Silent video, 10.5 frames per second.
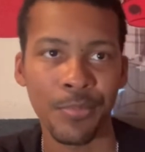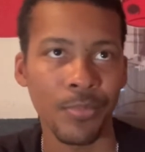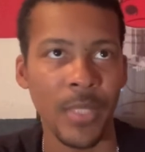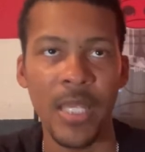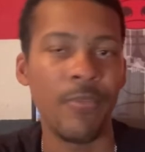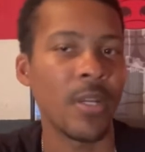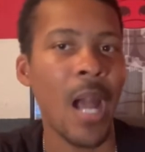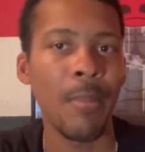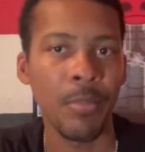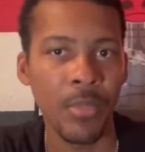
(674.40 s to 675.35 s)
even
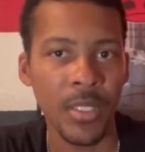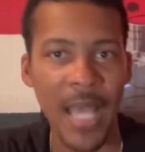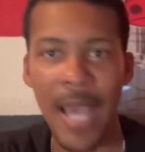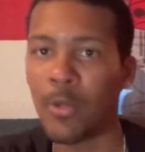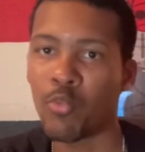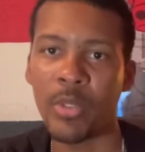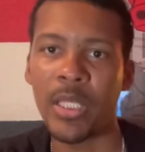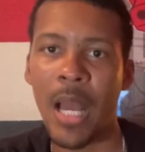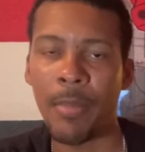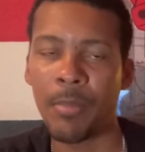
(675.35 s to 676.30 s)
comic books. I don't read
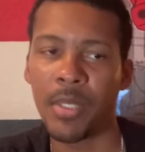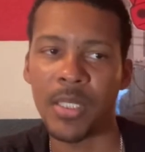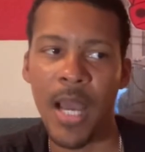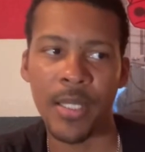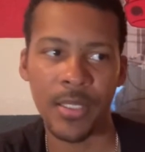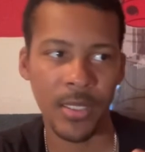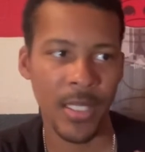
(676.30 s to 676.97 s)
comic books, honestly.